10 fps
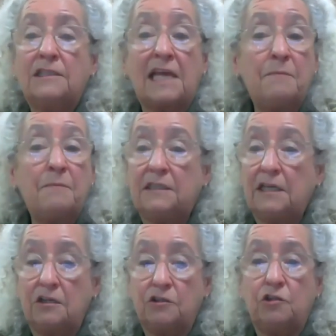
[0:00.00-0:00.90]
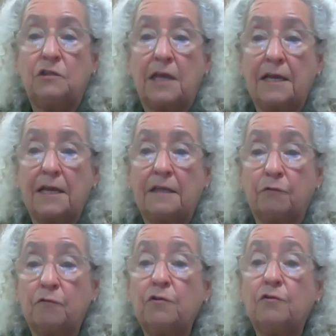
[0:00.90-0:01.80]
same ideas you take them
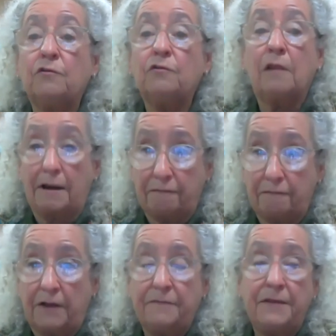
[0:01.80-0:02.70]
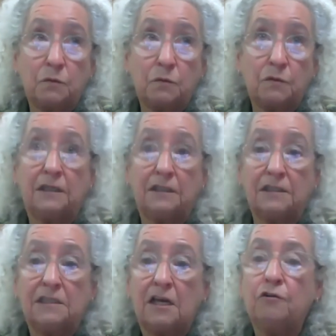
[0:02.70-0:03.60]
through your life and that's what
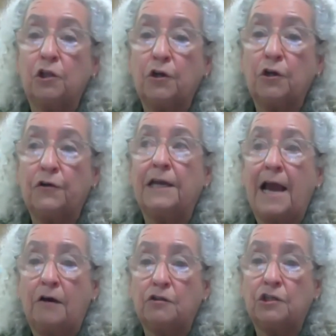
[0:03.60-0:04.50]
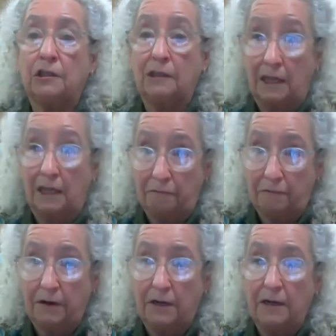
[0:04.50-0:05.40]
dylan said you're learning how to live
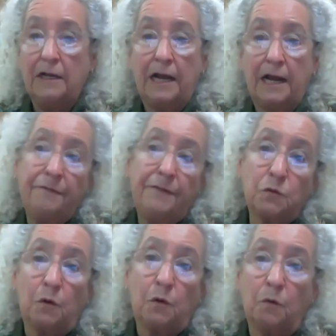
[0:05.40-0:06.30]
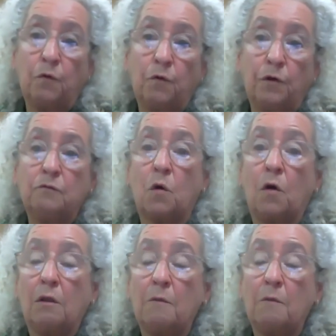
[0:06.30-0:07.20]
and that's what woody was
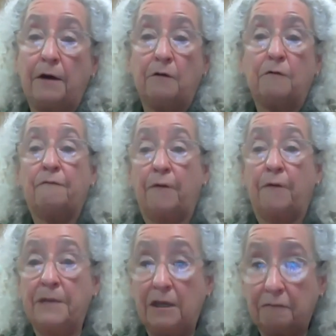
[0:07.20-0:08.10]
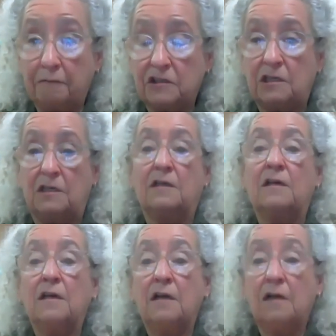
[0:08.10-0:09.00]
all about from
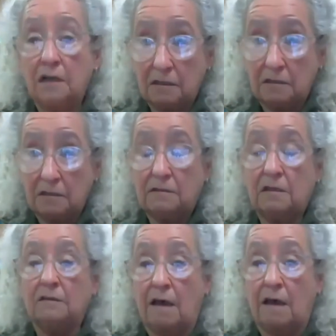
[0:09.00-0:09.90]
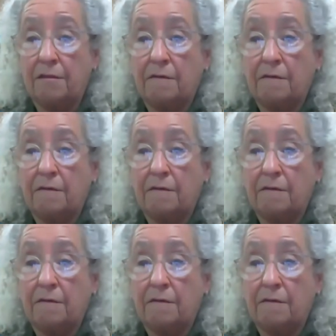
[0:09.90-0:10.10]
infancy till death